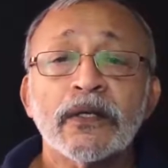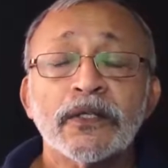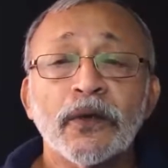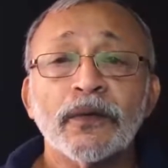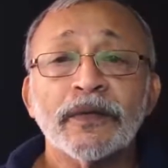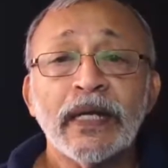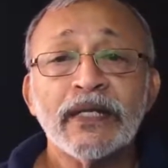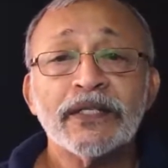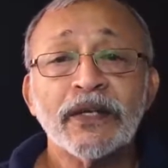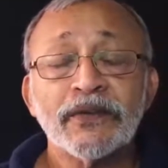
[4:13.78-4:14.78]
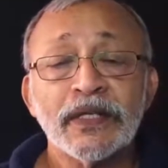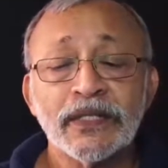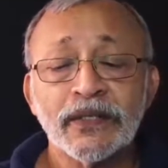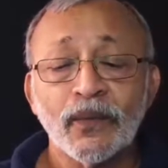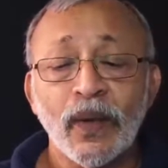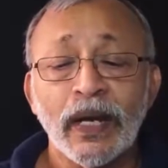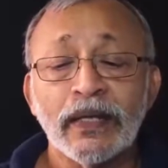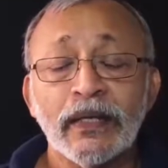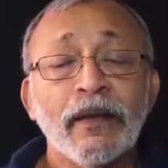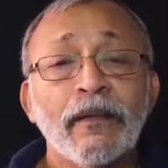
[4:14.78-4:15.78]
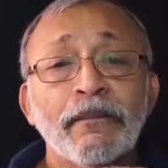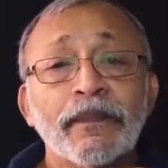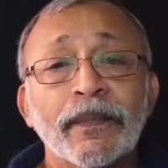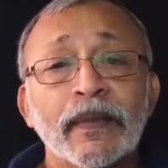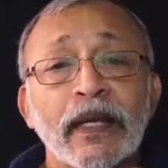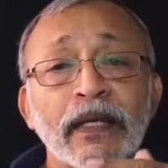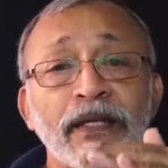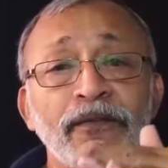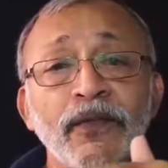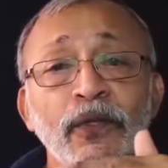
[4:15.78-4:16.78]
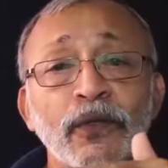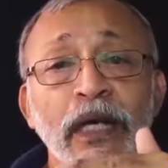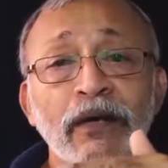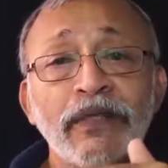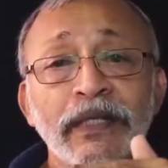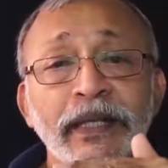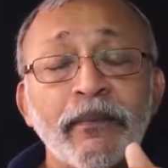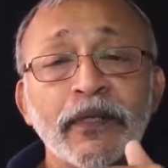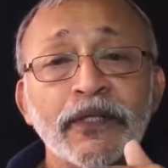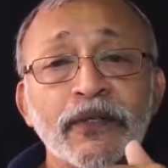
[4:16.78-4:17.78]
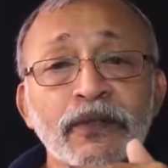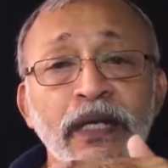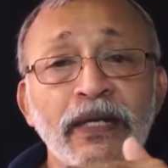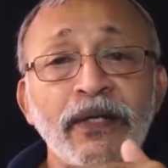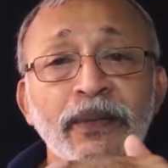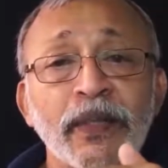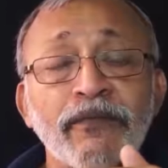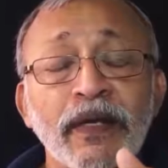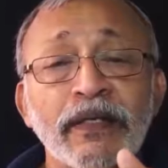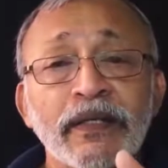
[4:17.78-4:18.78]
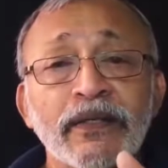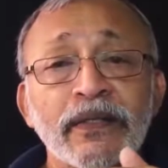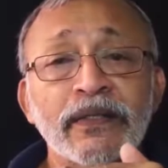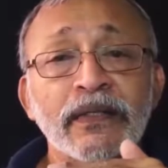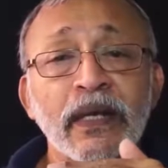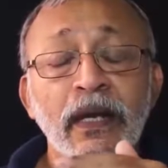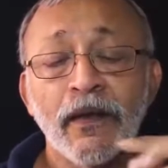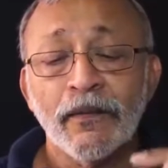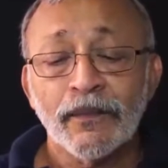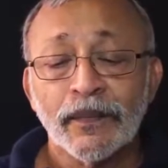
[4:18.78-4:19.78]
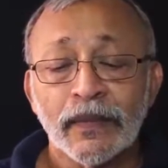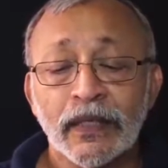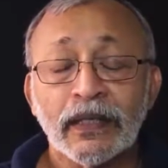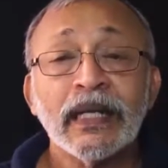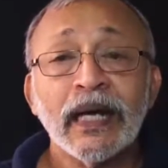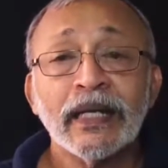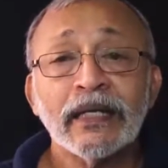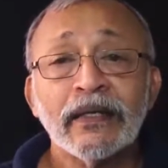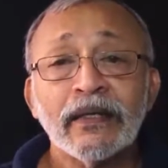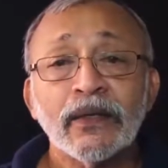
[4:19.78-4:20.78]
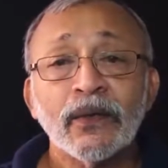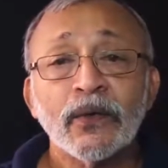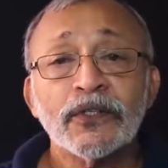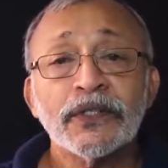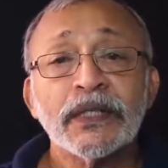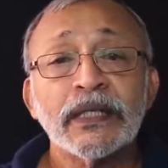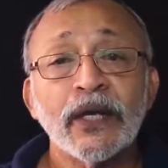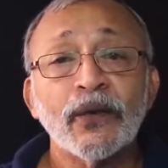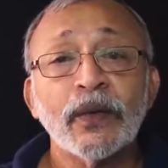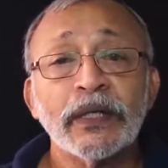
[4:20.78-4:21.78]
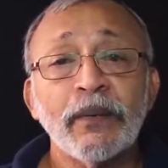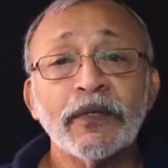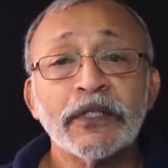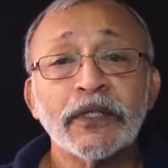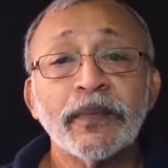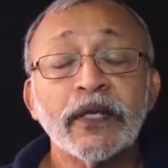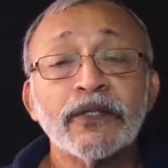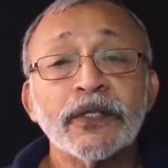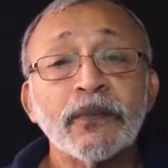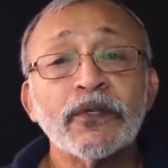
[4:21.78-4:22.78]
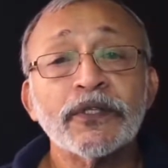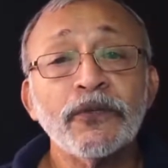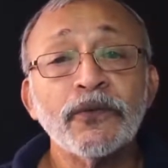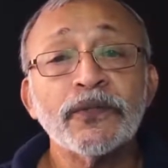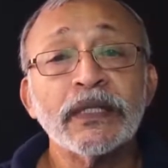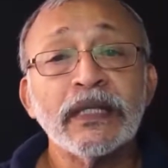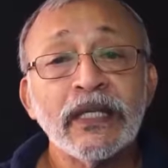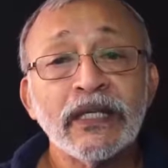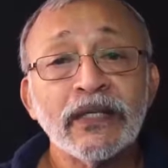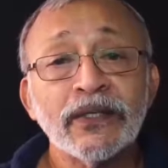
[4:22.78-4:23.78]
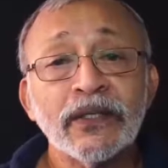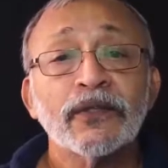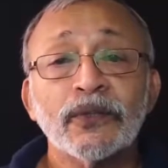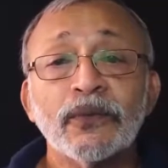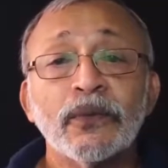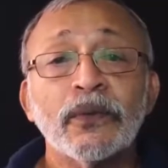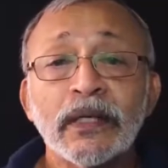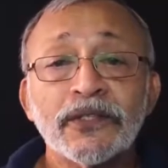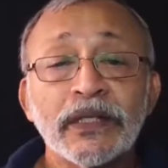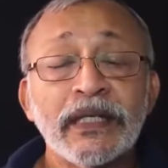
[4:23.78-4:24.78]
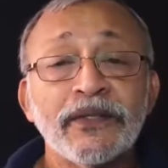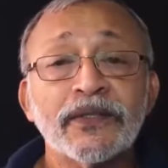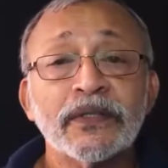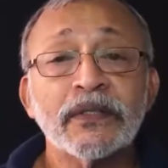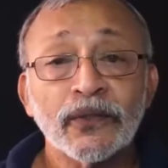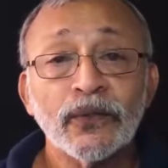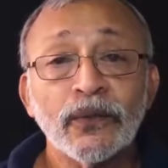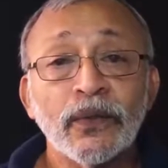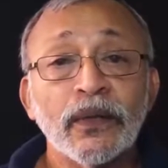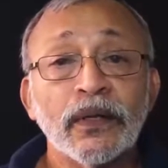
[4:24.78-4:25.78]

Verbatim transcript: So that is the reason why that even though the oven temperature was 125 degrees, the die was seeing a lower temperature because it was losing heat through its leads, through